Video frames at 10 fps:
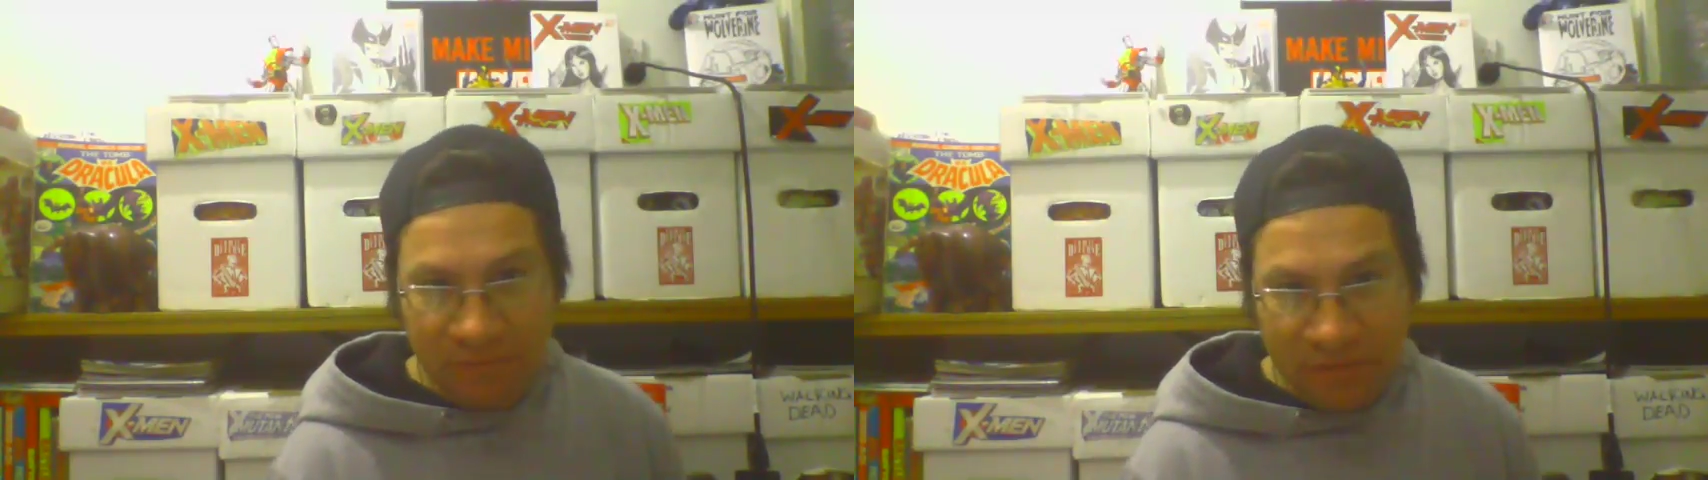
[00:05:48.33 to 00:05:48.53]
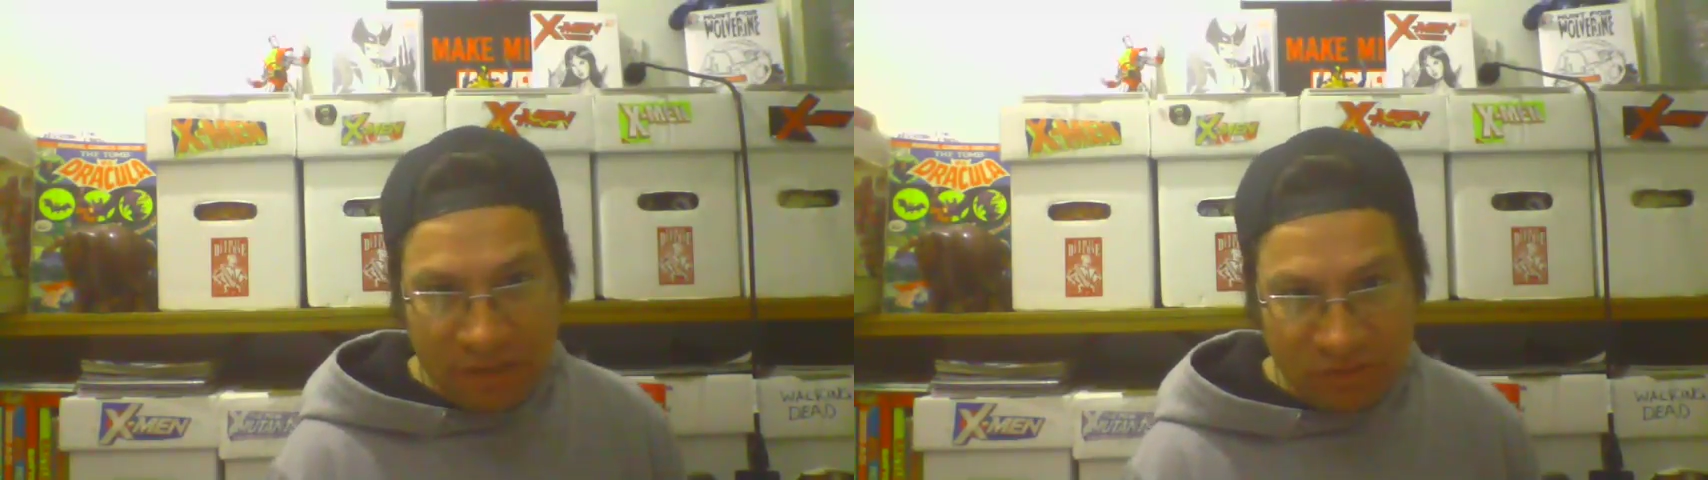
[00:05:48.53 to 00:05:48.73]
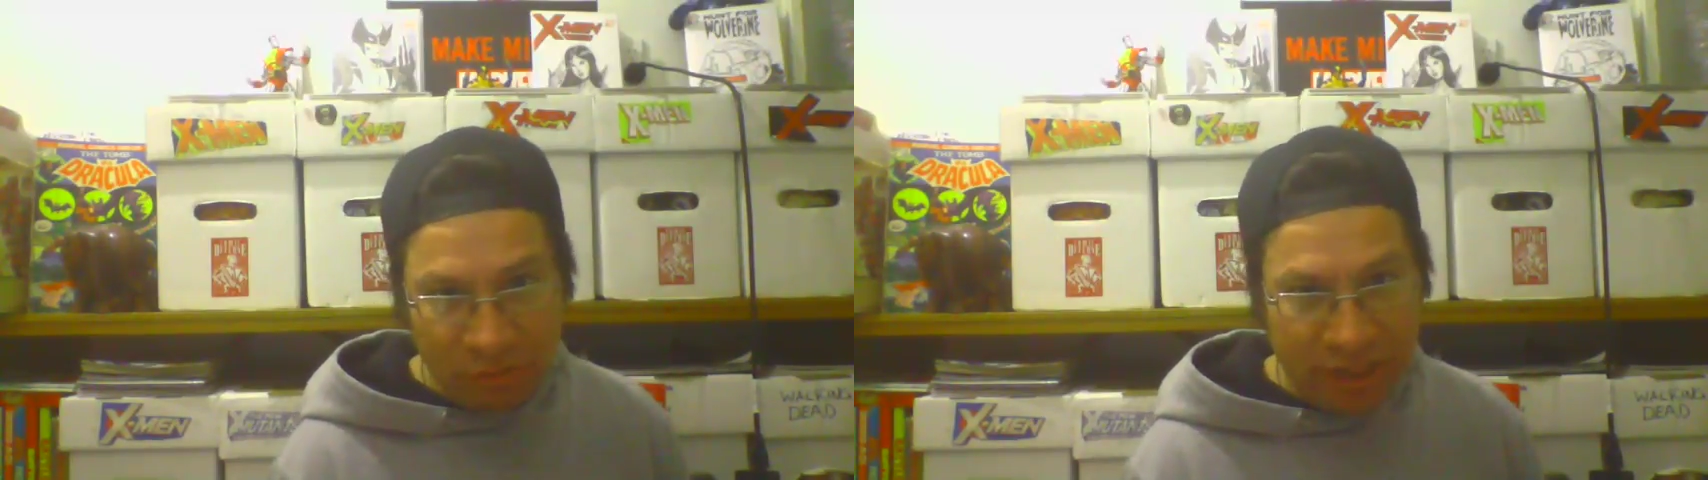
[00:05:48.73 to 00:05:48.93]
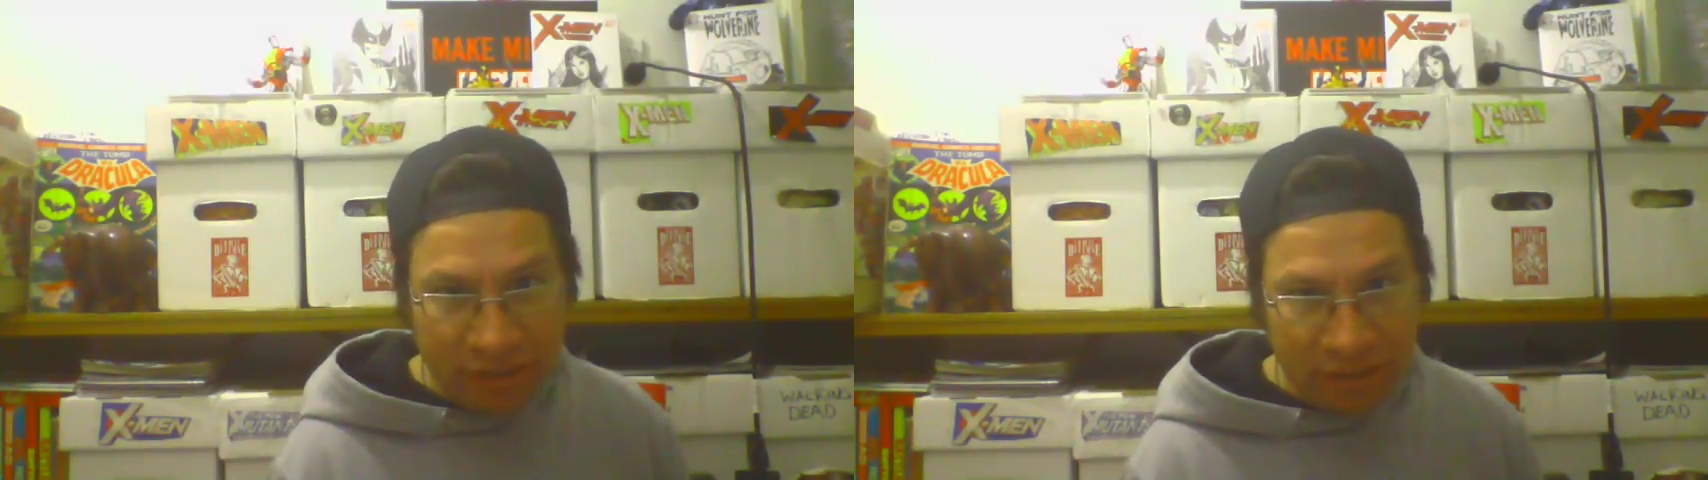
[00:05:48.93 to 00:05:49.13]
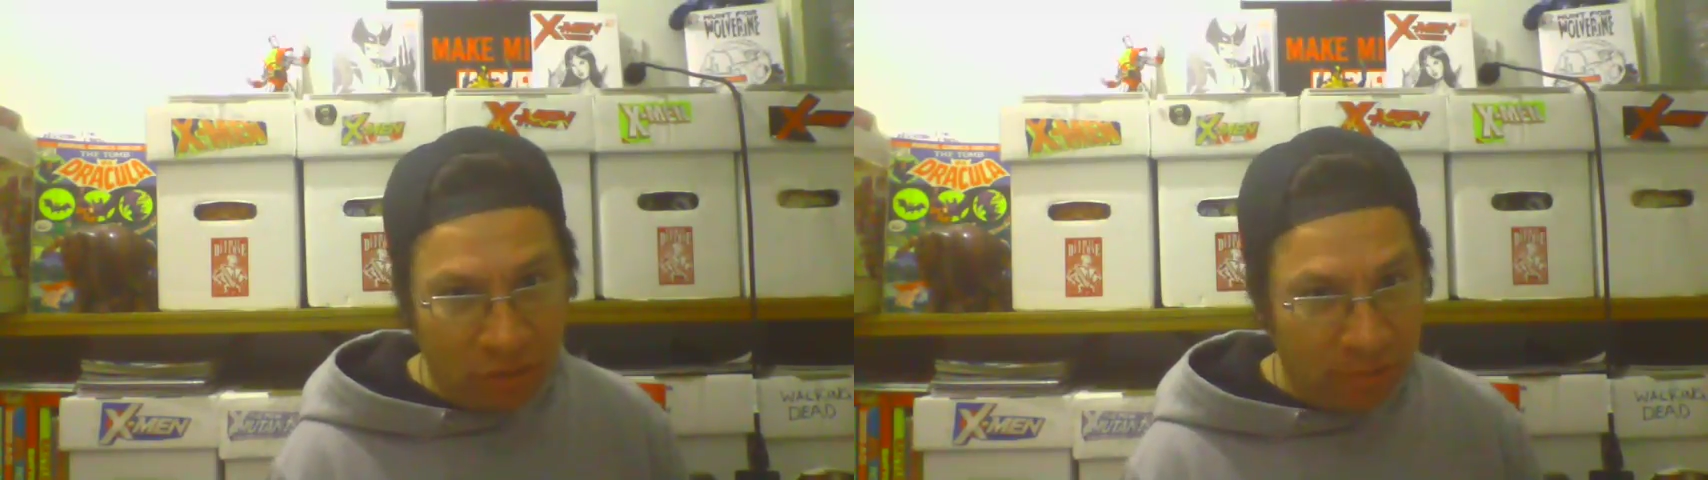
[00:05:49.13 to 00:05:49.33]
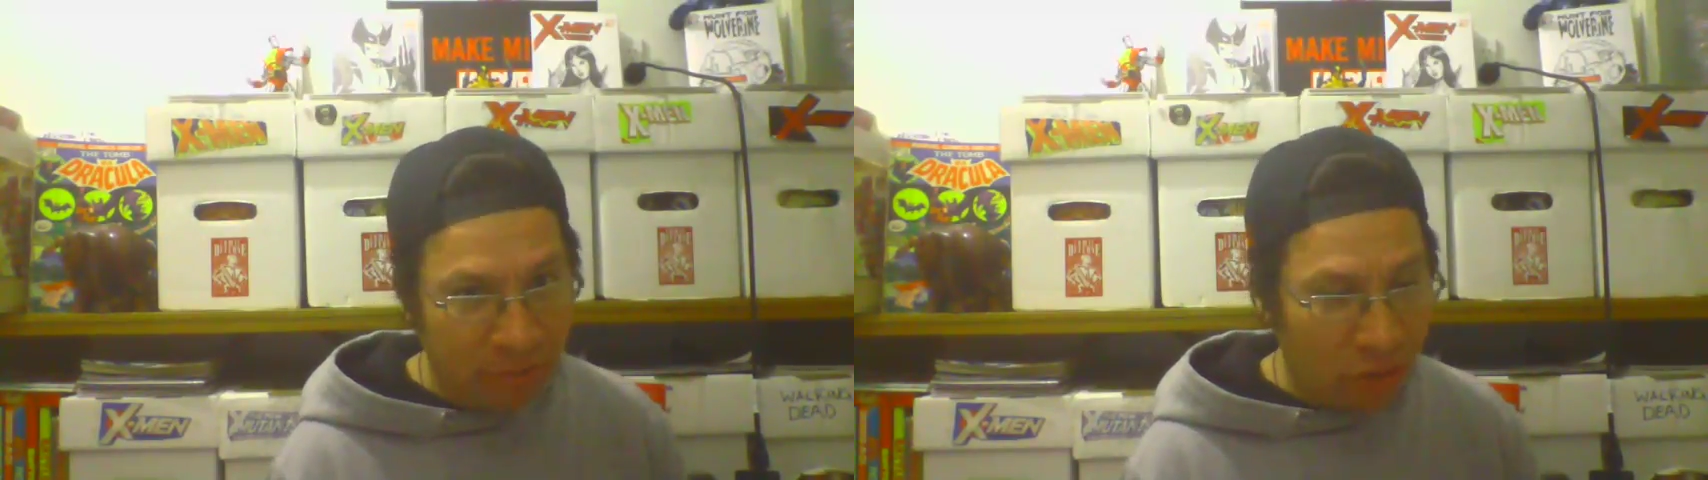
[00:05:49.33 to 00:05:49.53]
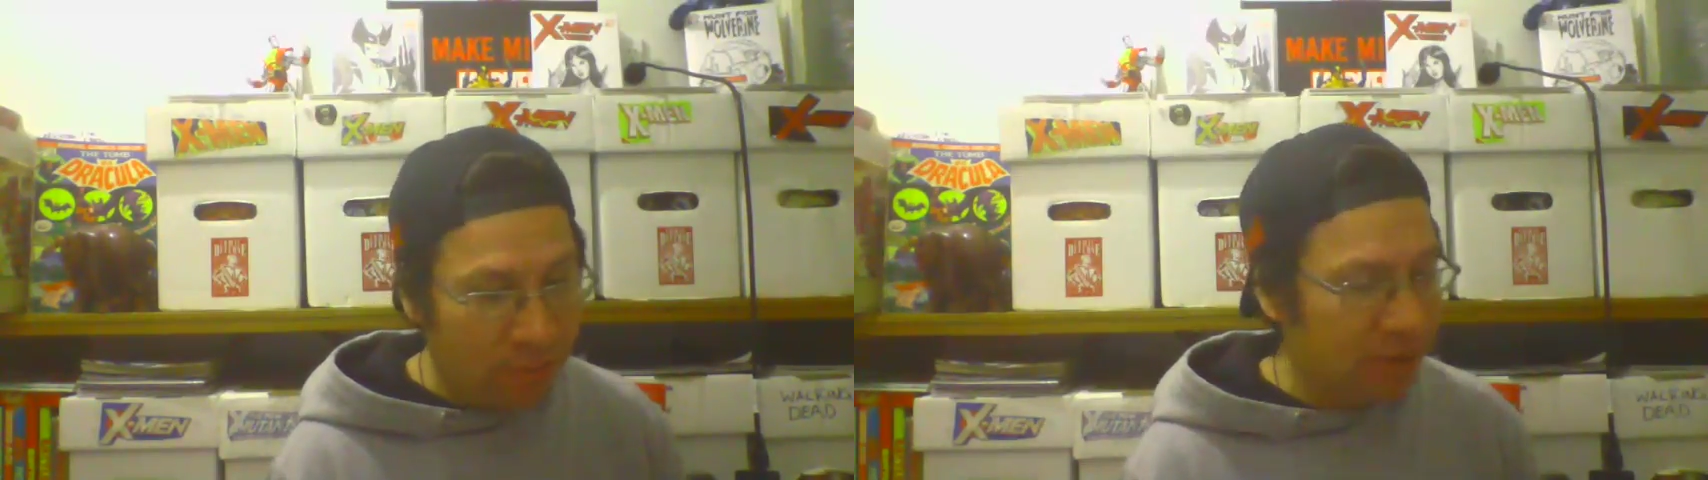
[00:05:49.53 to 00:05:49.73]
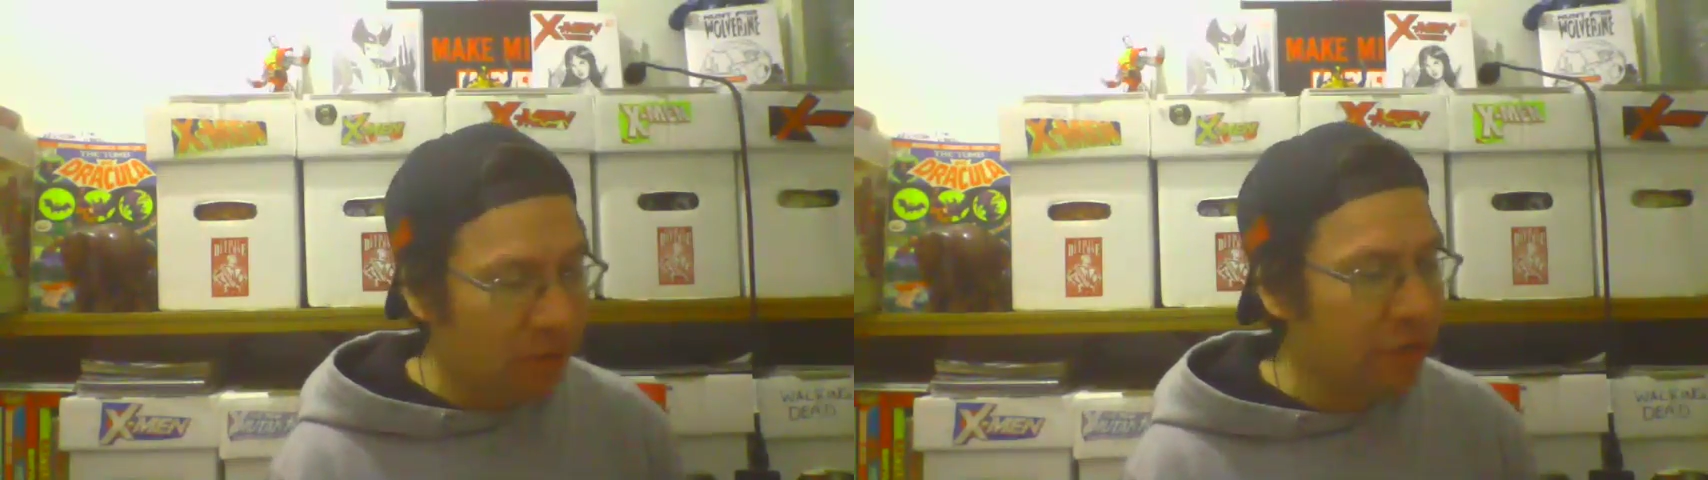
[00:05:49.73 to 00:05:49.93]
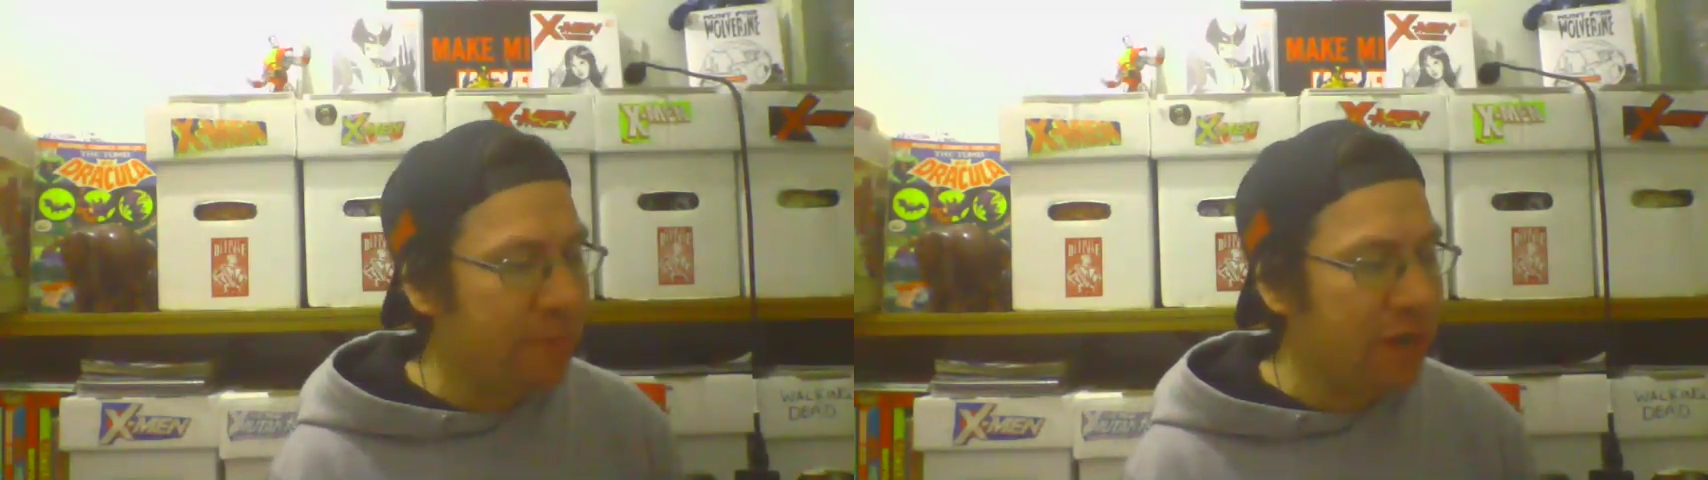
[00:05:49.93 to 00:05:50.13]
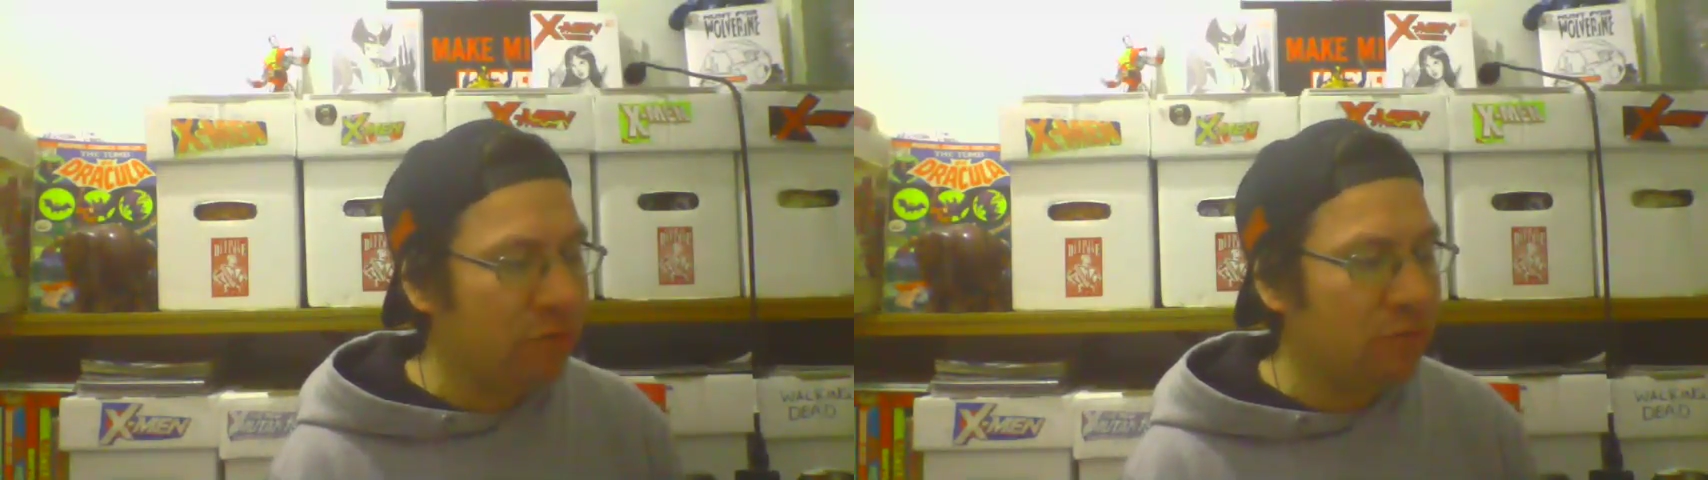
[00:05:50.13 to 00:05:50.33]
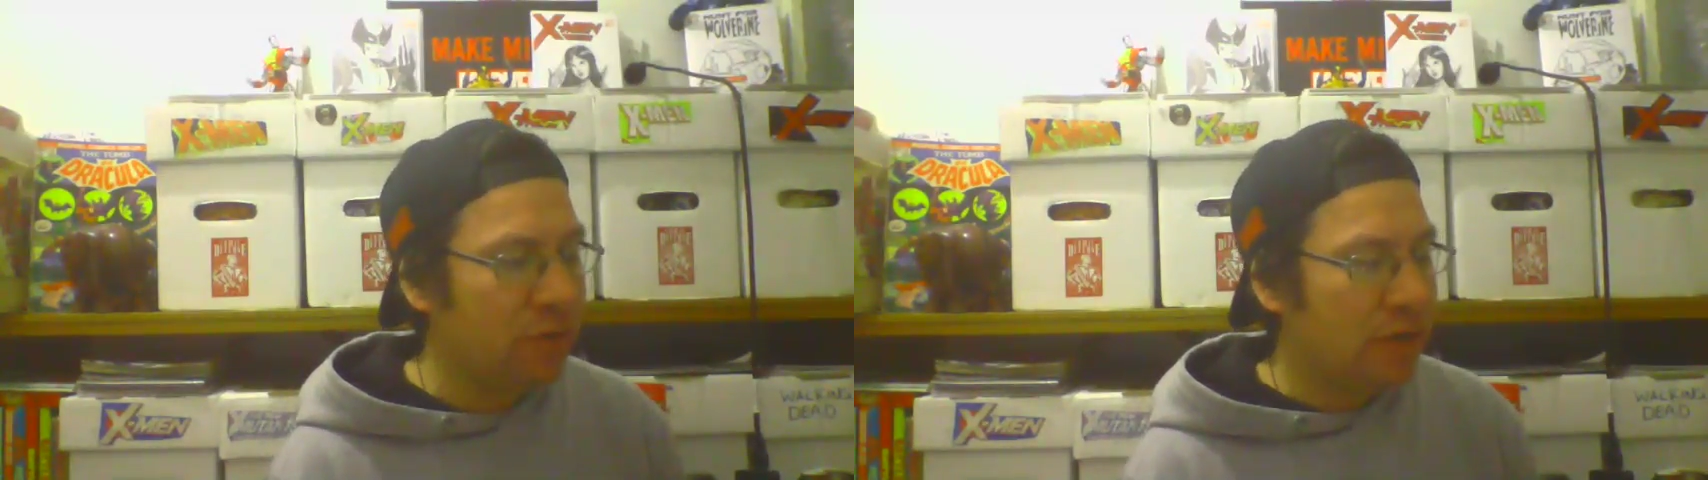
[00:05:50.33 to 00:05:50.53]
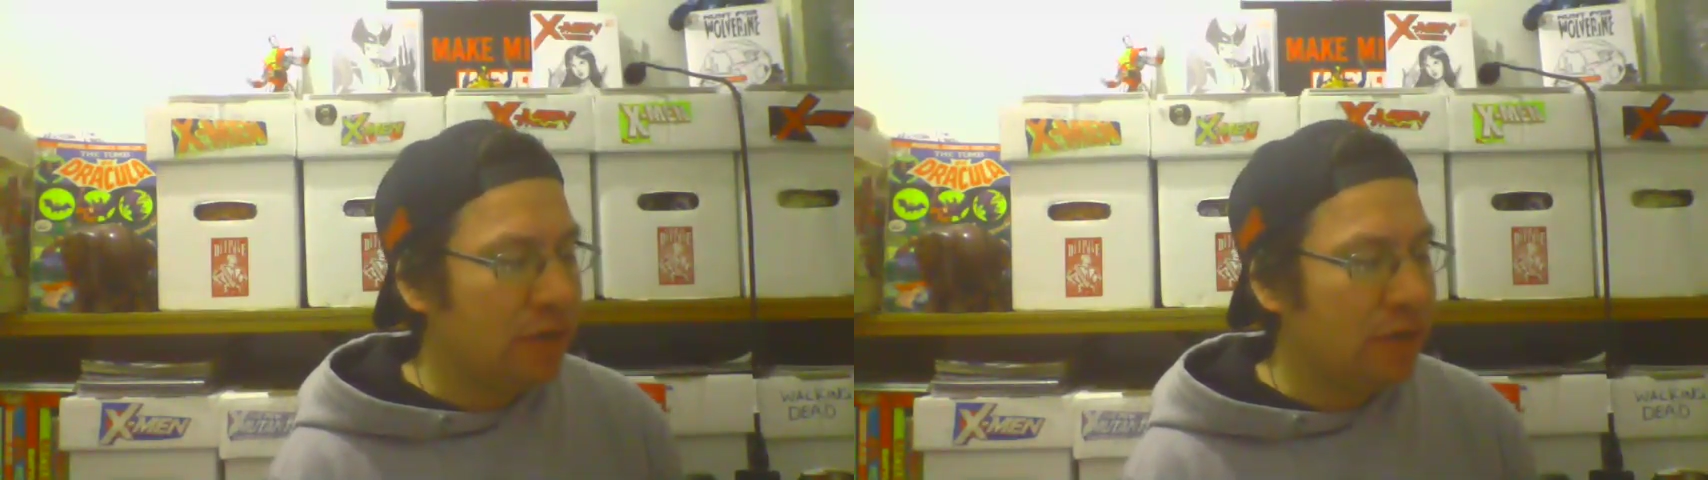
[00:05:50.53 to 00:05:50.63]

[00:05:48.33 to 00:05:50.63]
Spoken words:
that was a weekly comic like Battle,